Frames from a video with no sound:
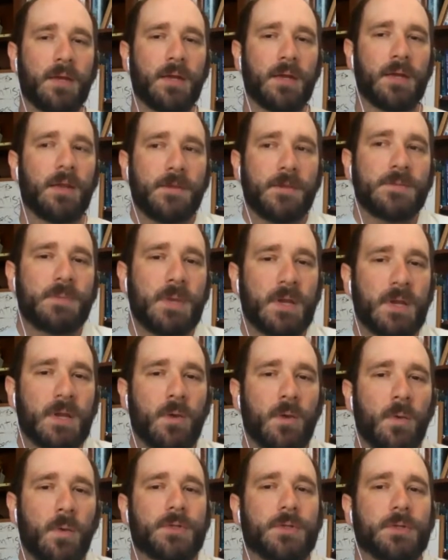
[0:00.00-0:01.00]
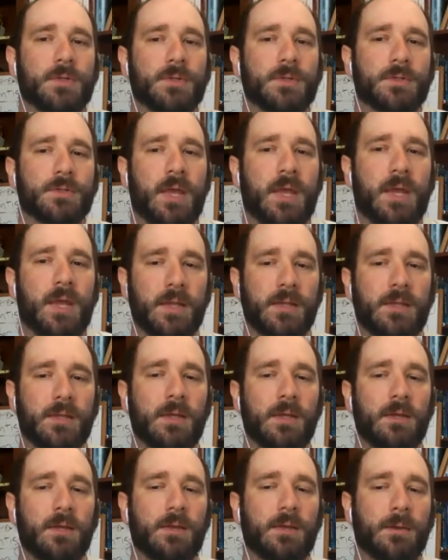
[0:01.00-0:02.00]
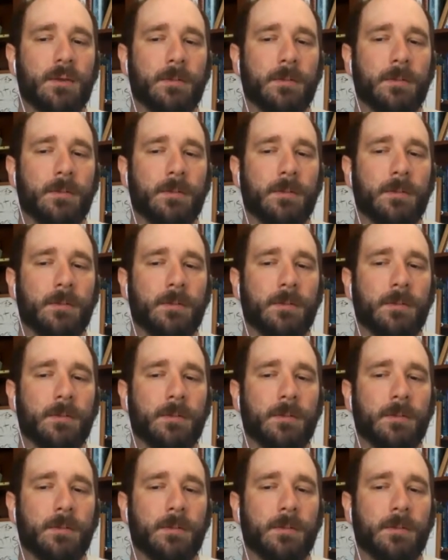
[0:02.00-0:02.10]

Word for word: at these big questions. And I think